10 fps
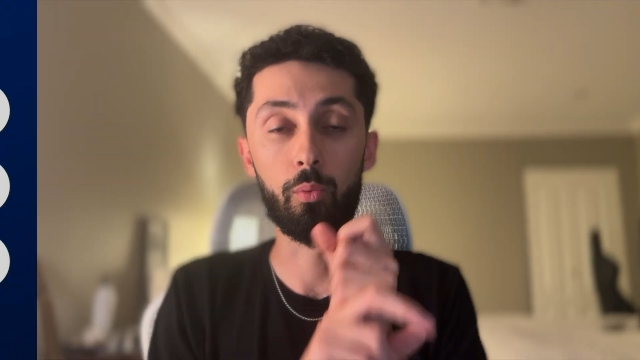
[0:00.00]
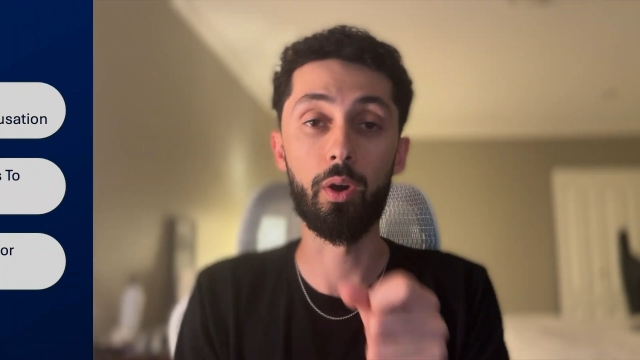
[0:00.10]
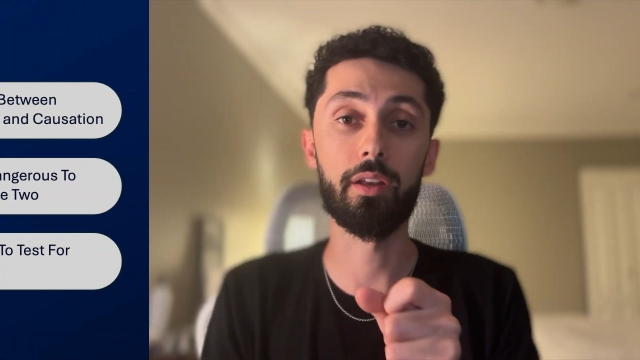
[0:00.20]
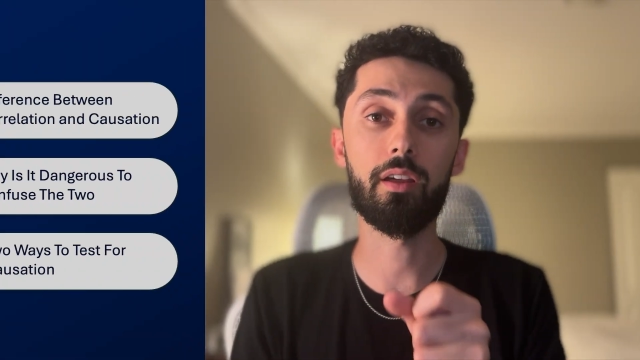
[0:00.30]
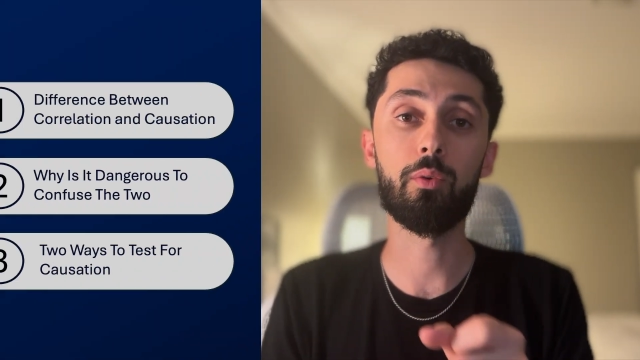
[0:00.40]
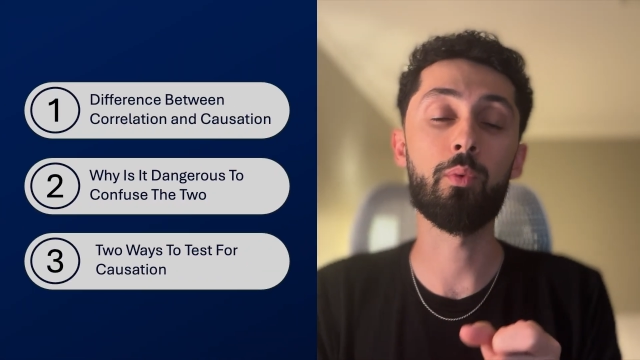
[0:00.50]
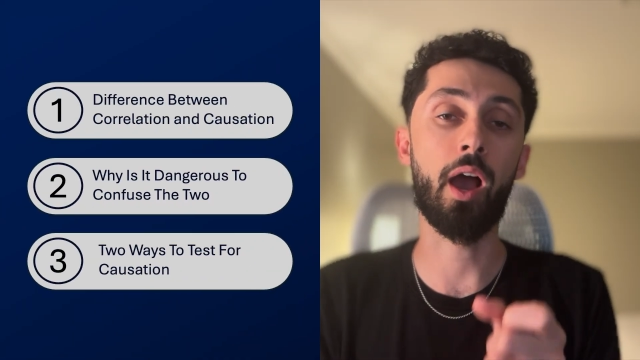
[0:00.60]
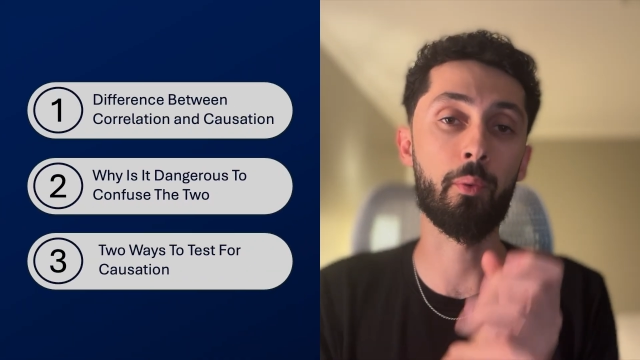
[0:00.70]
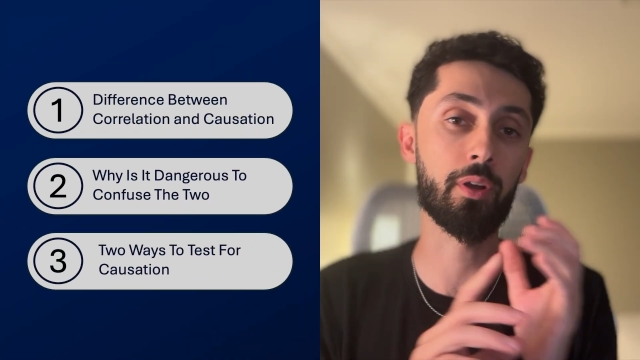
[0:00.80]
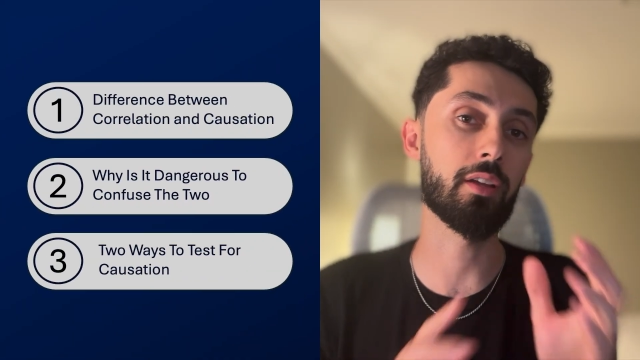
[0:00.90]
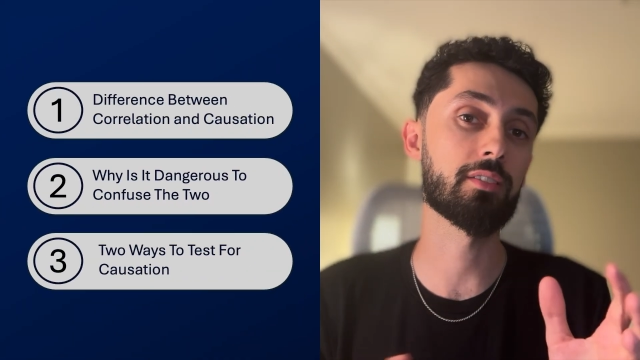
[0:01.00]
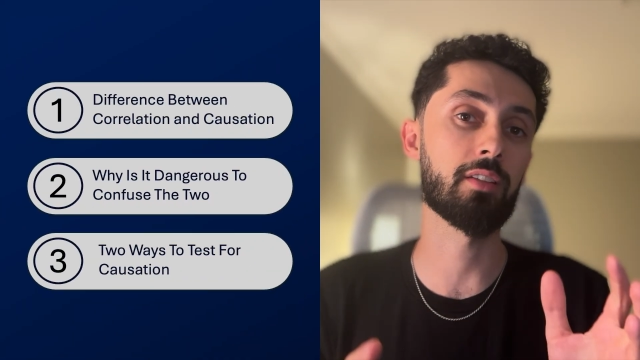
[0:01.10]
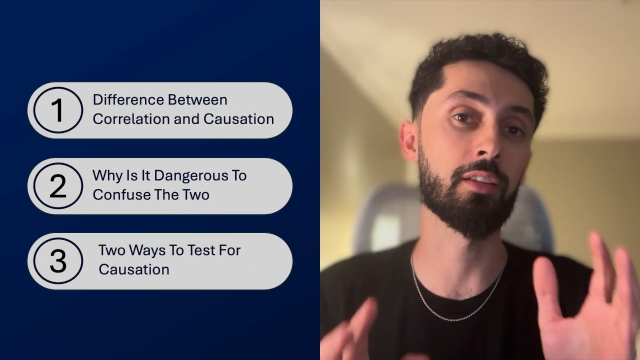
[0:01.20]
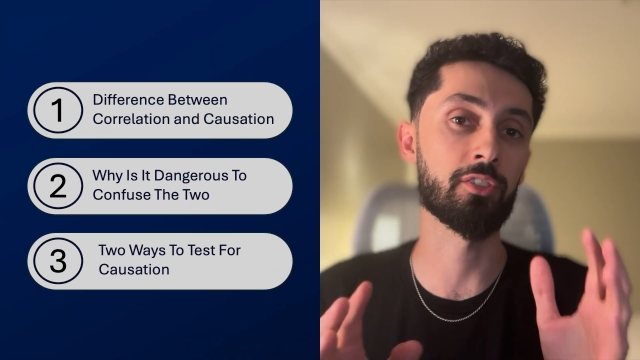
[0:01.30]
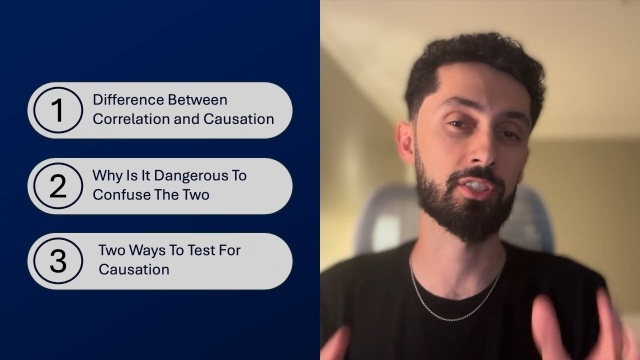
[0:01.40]
One, I want us
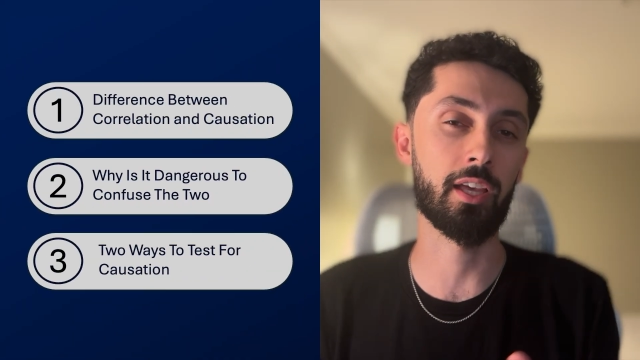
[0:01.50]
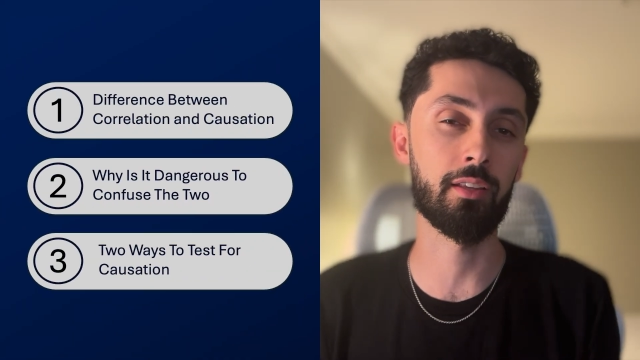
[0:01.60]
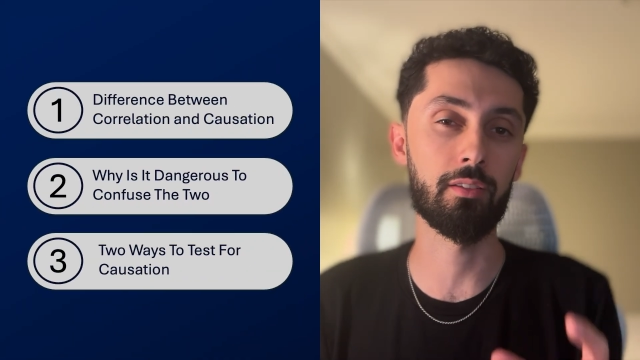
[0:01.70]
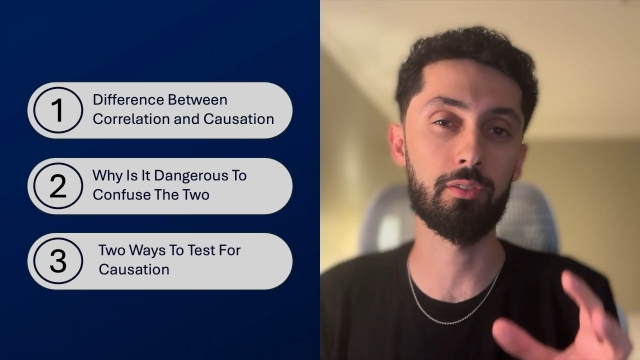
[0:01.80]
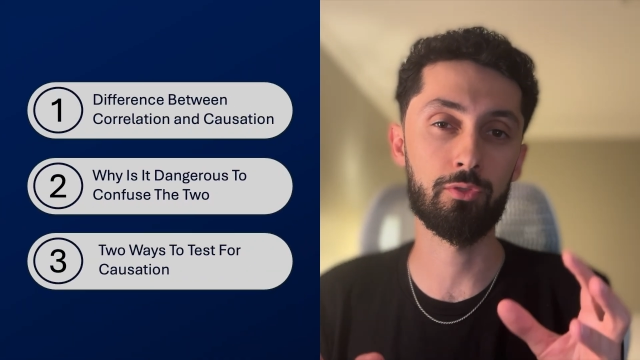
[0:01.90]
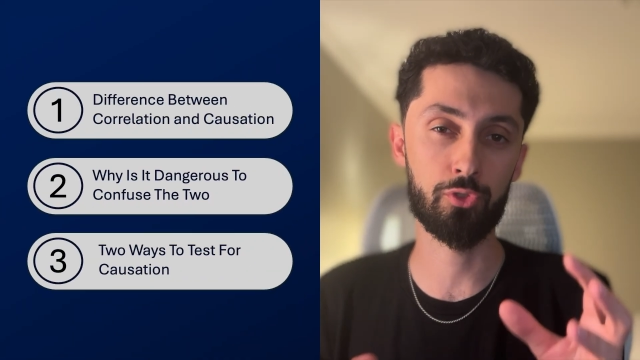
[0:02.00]
to understand